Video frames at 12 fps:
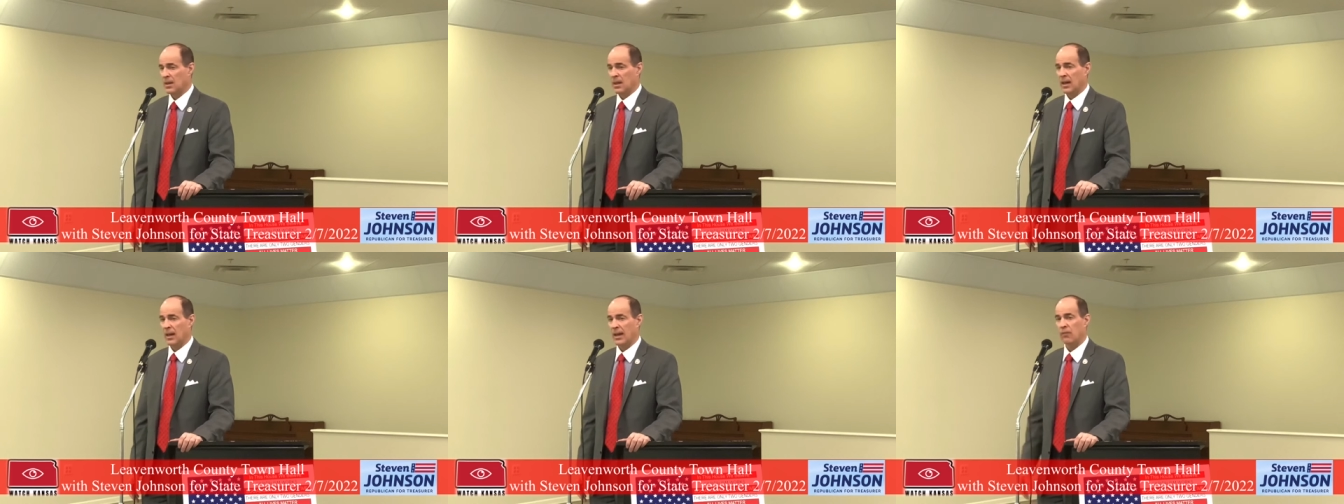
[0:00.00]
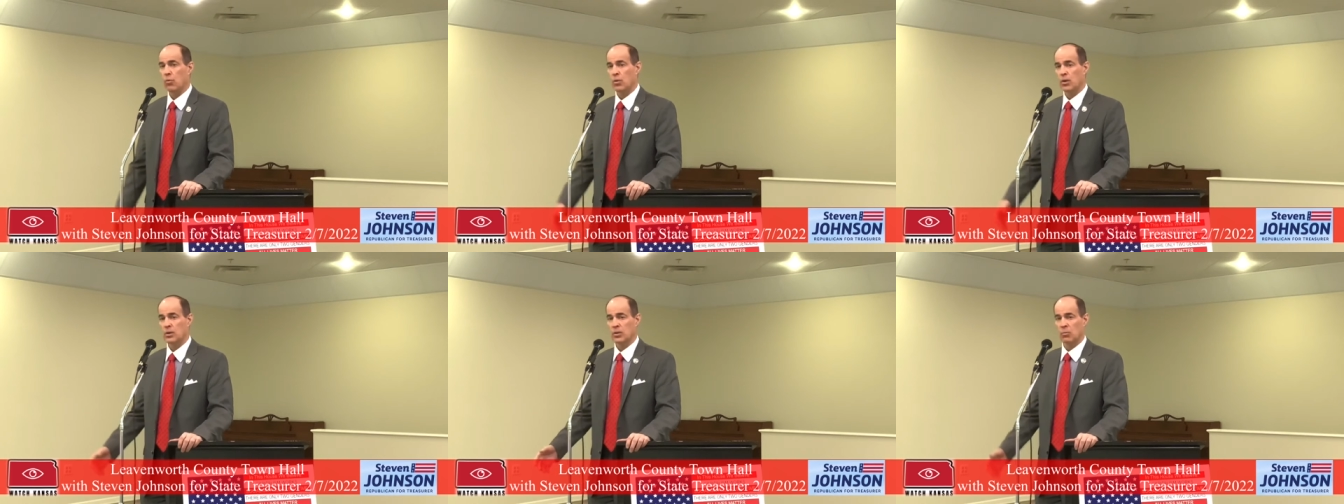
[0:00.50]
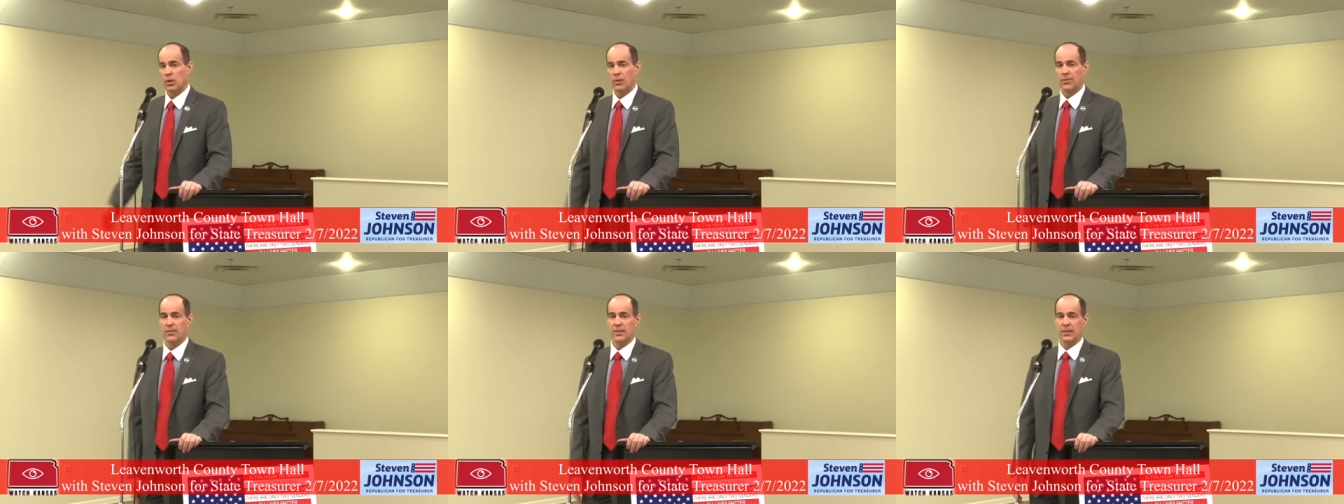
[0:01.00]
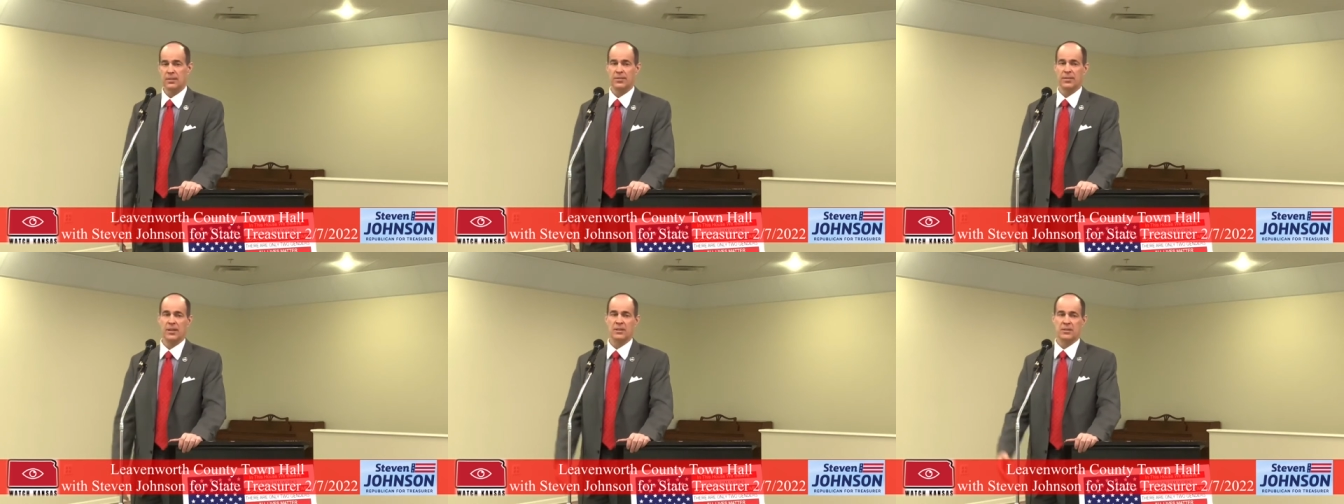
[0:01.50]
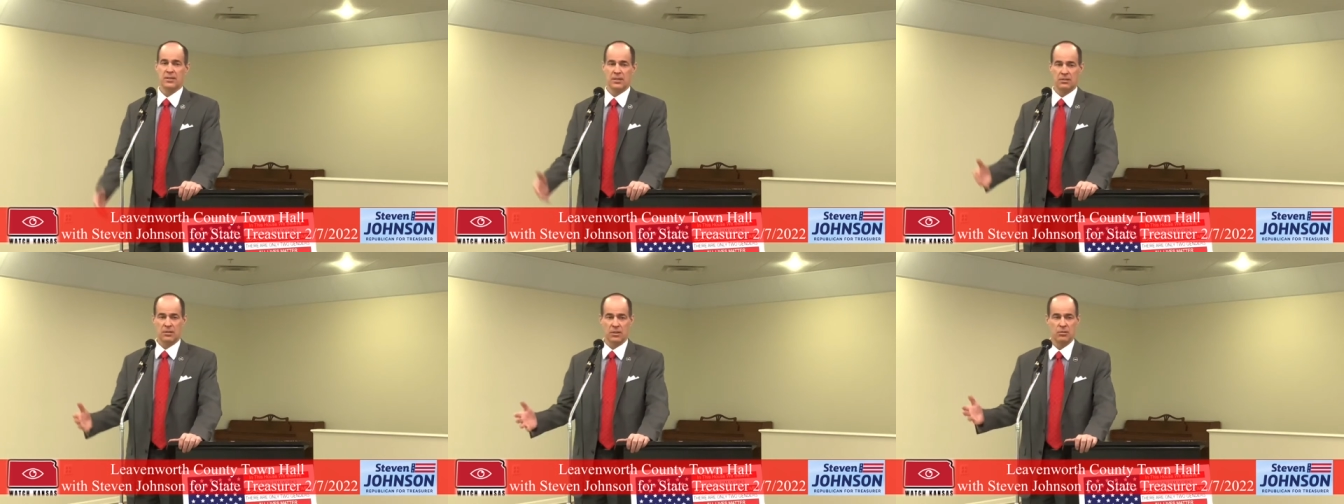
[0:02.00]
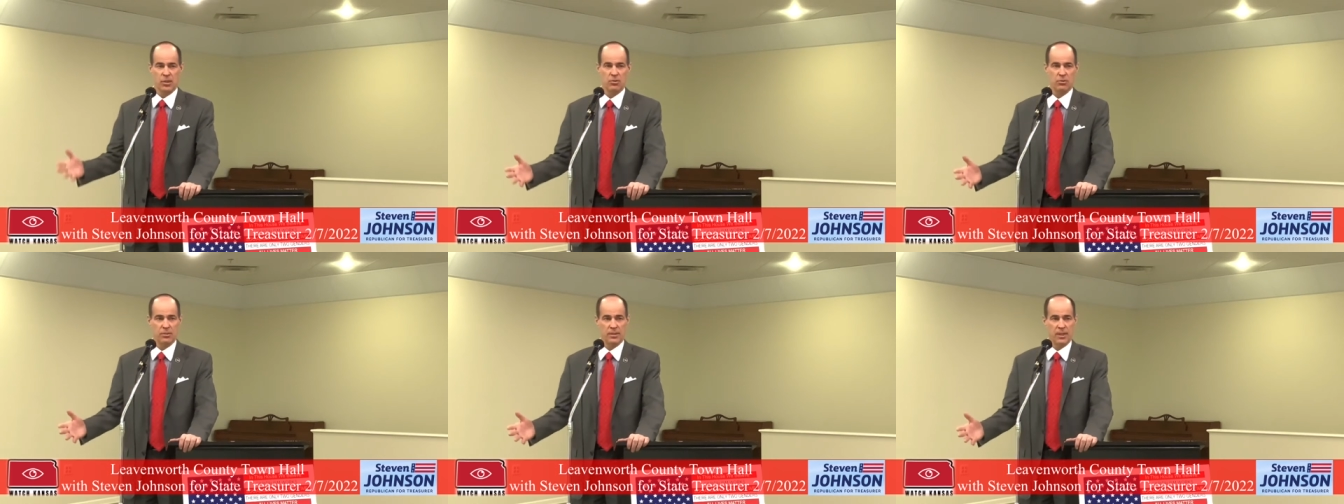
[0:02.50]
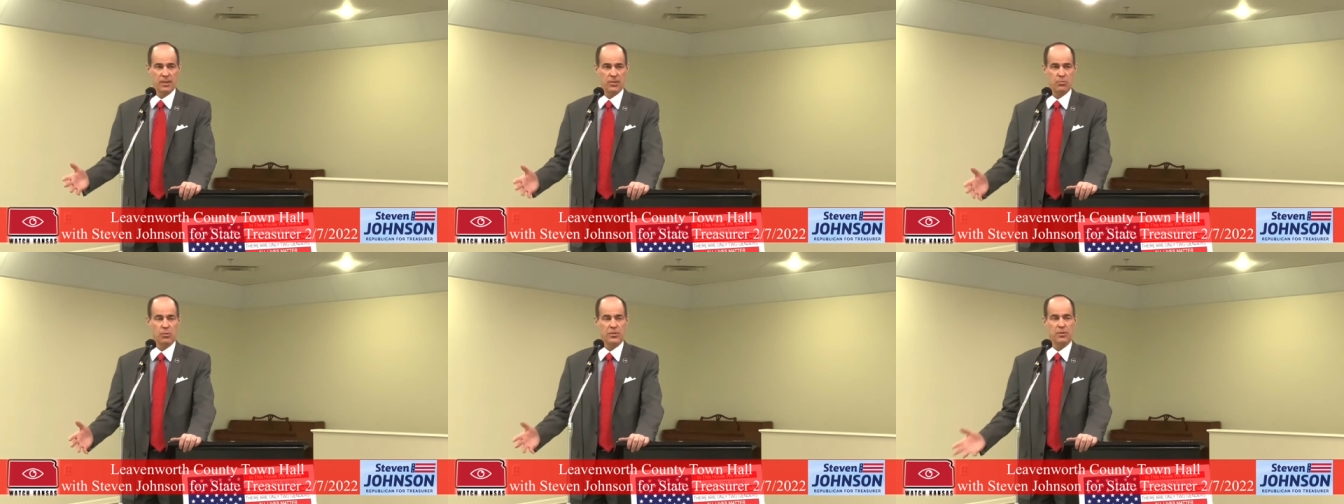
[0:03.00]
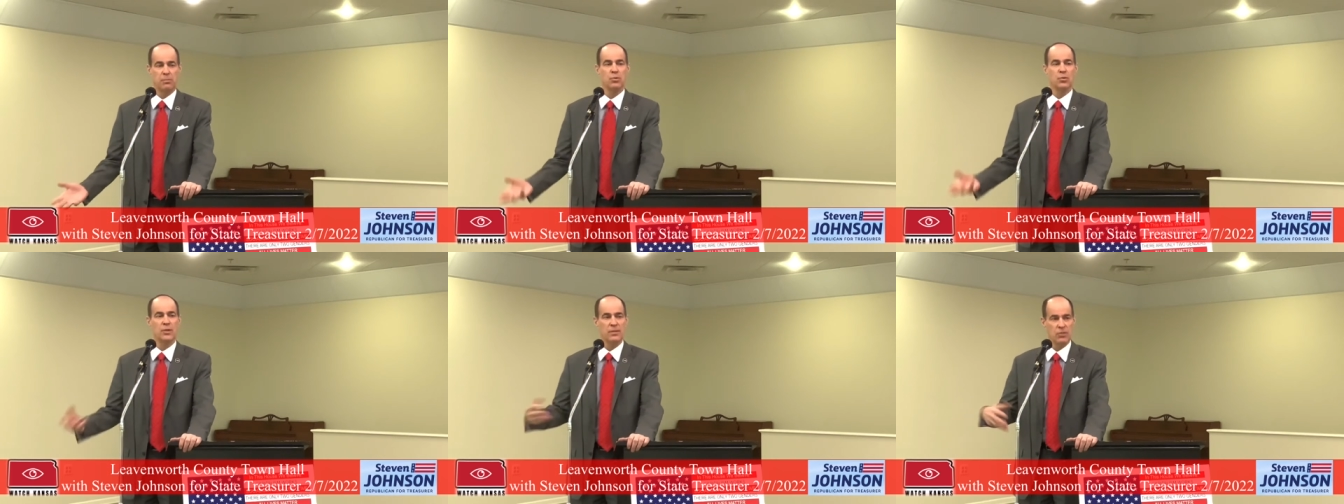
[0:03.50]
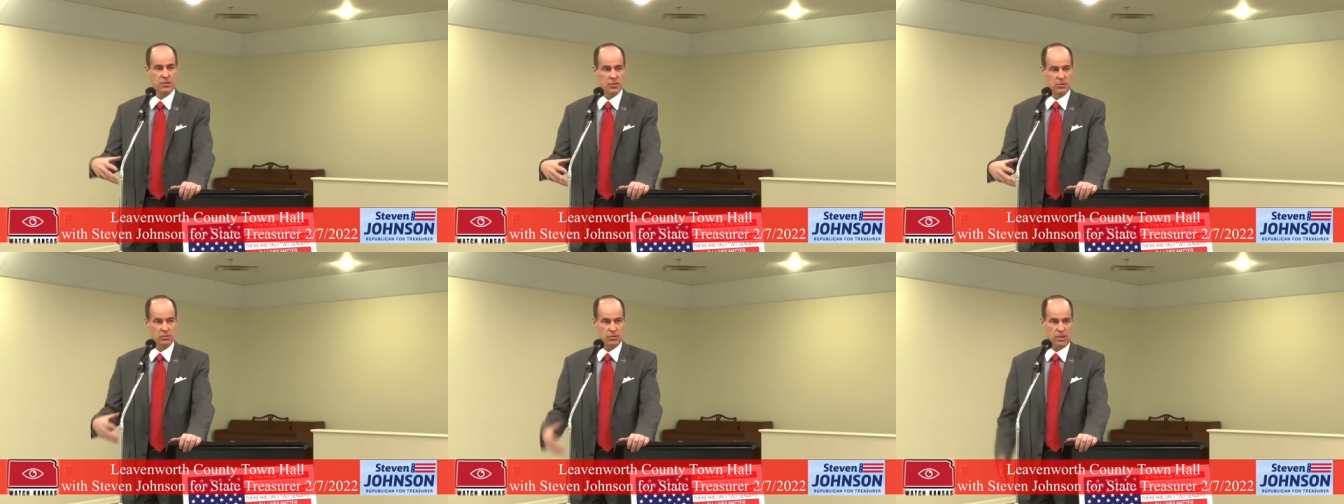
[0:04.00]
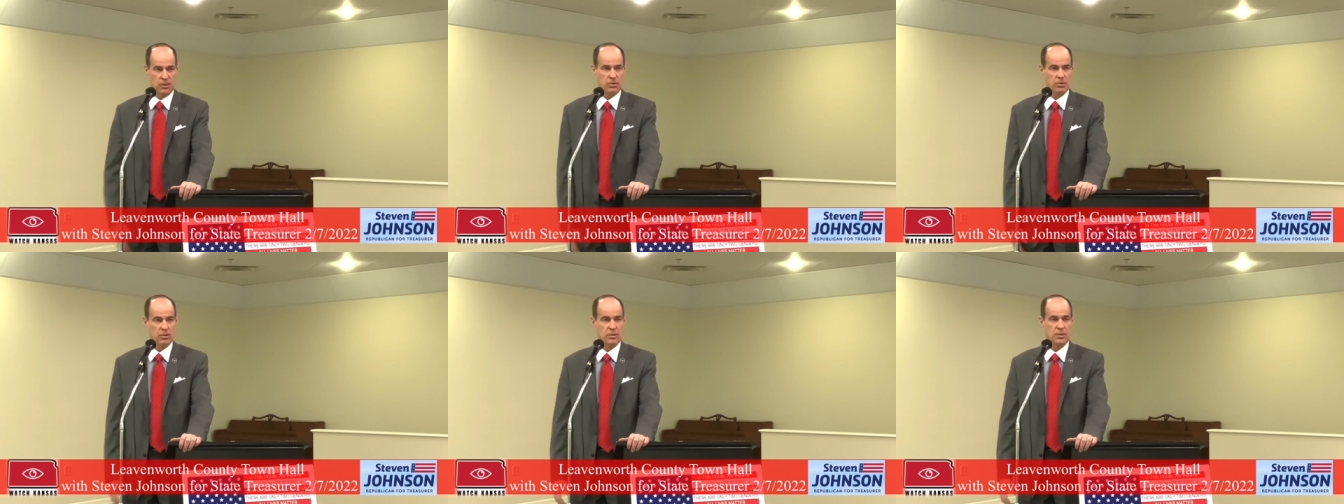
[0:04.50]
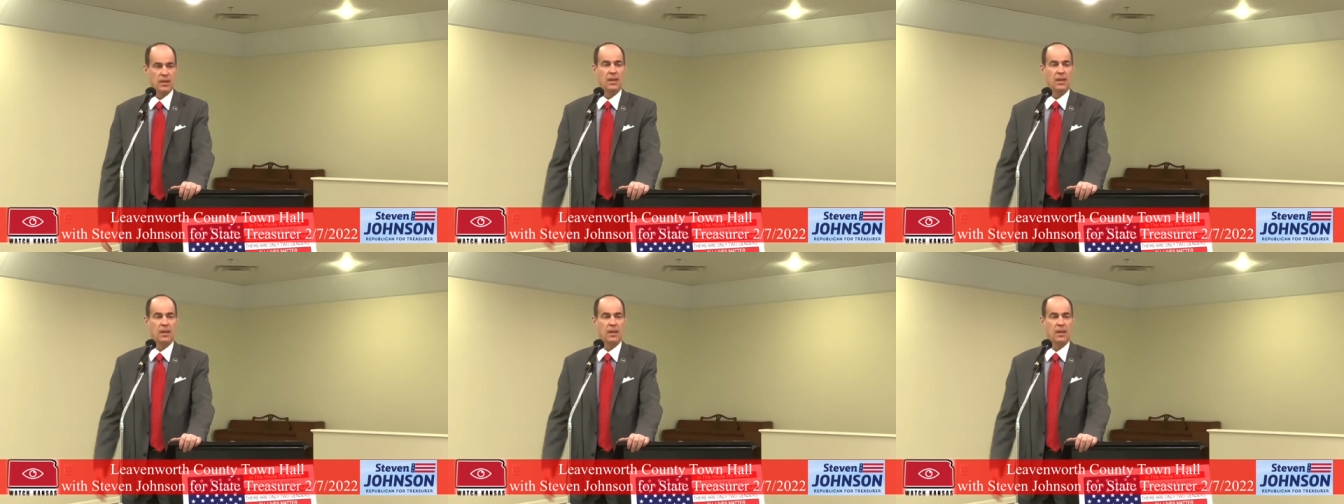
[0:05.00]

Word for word: I have worked with the things that the treasurer does with the previous two treasurers.